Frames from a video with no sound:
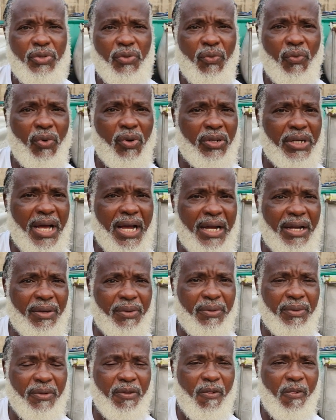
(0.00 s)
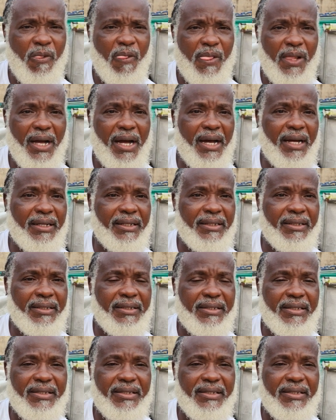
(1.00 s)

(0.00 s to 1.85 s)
one angle and